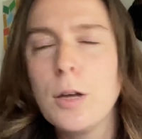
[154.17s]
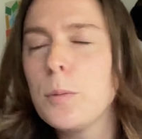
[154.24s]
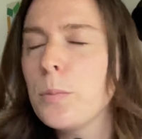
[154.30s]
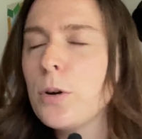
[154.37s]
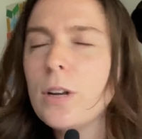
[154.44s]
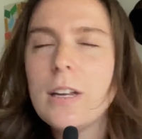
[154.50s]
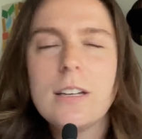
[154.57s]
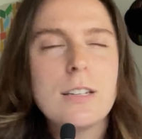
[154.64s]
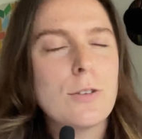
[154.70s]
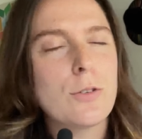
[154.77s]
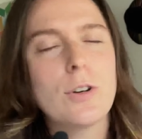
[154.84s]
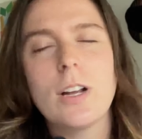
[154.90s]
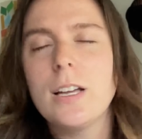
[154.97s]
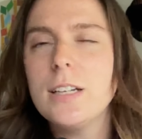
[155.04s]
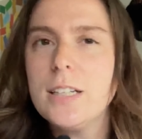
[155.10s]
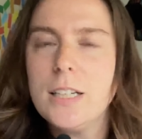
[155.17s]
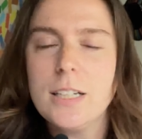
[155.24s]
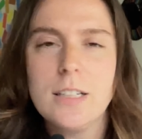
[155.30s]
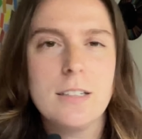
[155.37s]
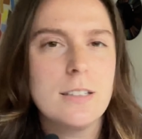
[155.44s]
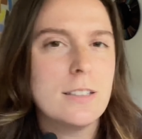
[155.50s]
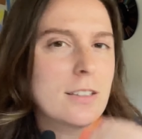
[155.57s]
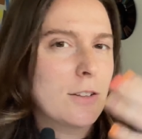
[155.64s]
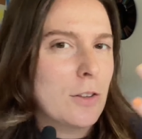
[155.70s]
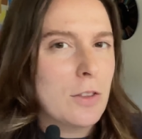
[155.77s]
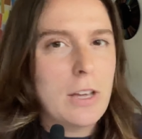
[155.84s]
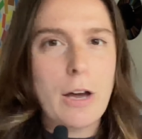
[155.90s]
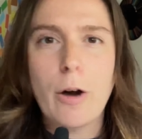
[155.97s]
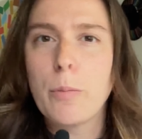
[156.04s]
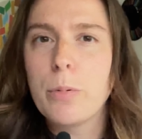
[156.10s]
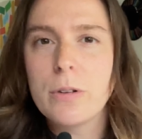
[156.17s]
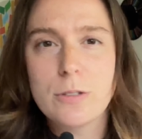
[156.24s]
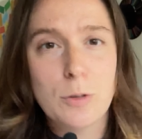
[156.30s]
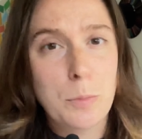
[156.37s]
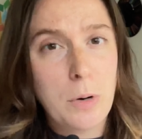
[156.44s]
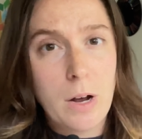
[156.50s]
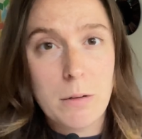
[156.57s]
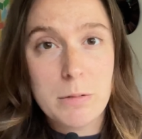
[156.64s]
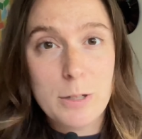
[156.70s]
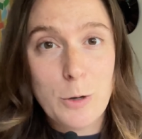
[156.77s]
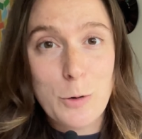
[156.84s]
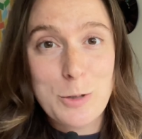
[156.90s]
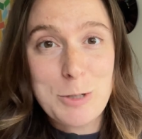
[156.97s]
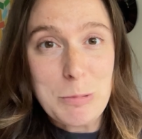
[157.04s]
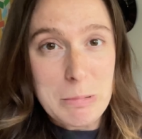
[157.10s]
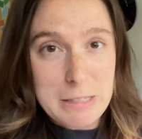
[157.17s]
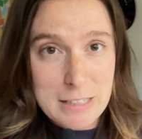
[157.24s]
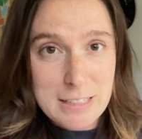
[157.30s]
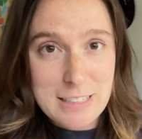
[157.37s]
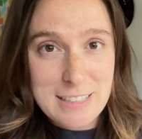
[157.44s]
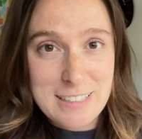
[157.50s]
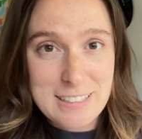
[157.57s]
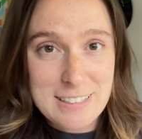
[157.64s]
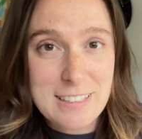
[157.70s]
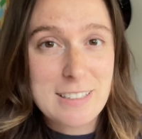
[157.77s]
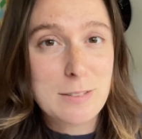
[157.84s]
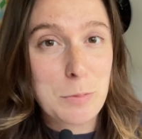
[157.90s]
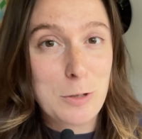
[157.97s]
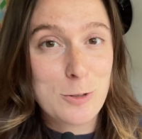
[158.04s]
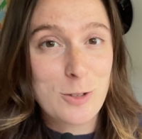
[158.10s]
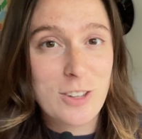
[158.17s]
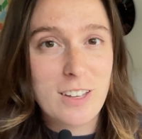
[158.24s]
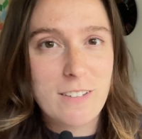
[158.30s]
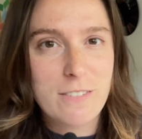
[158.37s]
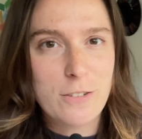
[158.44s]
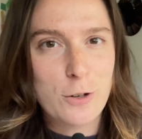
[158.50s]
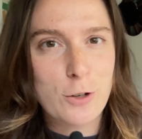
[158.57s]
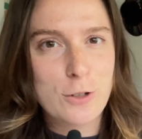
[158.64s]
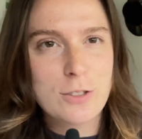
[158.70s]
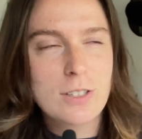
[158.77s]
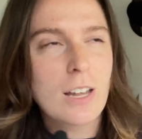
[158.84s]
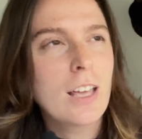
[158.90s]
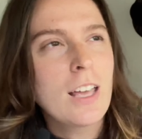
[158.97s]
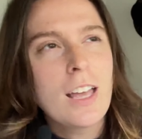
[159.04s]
Put in different ideas. The outputs are probably going to be hideous, especially at first,